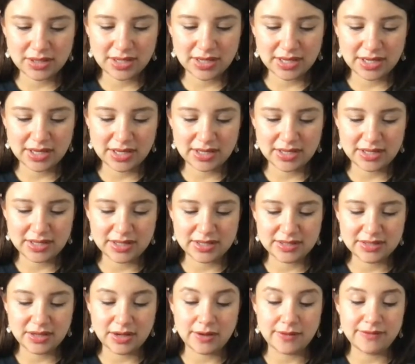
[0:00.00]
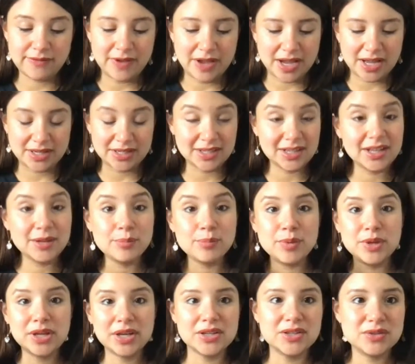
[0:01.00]
that is got fat in it
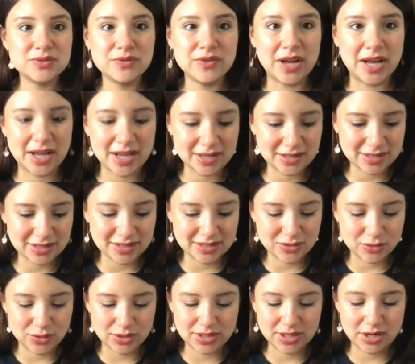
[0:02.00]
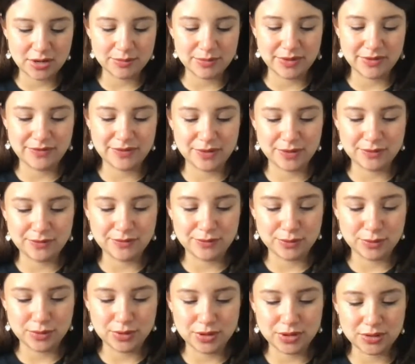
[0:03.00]
because fat is going to help me feel
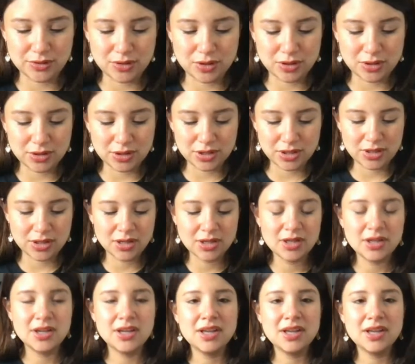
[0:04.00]
fuller longer.